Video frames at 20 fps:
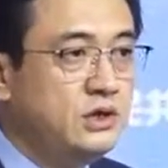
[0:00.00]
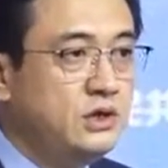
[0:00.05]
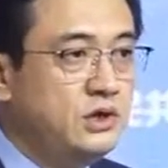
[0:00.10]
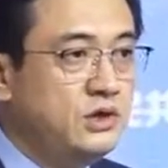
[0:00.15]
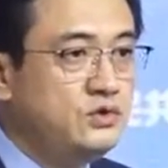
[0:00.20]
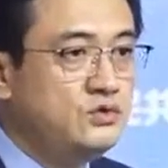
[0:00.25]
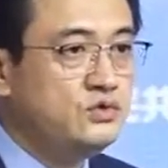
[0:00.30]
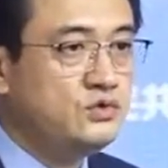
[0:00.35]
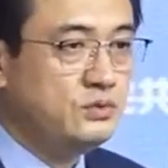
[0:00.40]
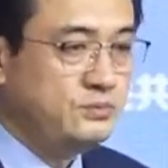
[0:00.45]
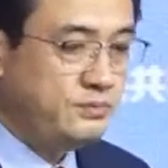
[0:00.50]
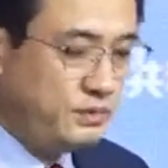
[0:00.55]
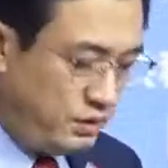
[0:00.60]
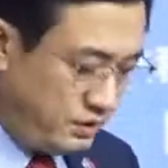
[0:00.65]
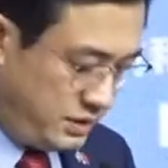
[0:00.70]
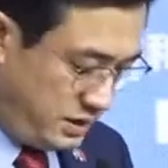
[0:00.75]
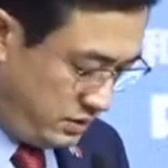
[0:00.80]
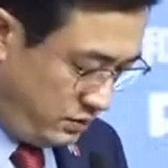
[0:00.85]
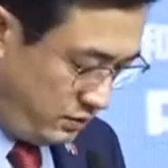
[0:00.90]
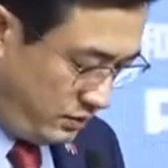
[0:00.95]
to more
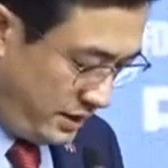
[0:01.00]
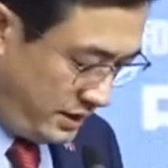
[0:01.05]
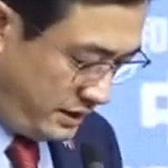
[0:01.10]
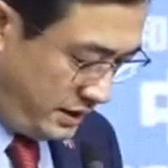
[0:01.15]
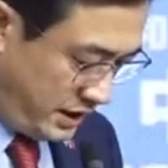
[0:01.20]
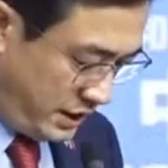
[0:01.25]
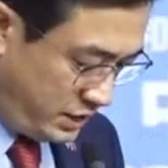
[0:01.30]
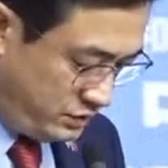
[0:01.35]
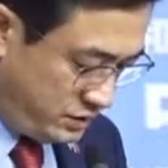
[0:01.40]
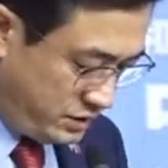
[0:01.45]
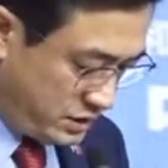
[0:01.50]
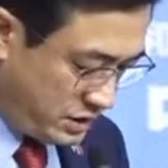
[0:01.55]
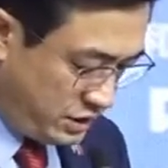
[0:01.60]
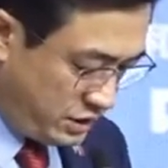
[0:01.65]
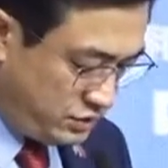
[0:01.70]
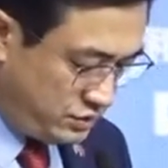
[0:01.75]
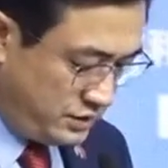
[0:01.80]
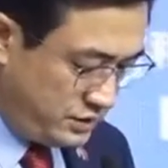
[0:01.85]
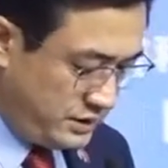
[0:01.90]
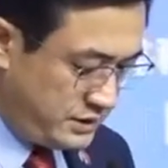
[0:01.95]
than 100
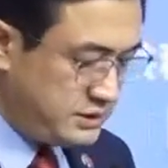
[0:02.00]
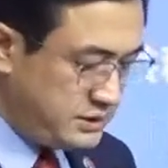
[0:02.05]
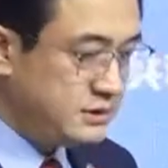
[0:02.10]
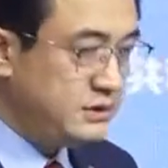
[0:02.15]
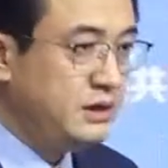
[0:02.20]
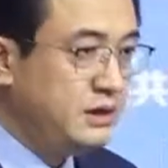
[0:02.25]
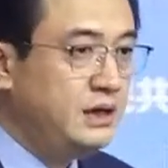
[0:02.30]
countries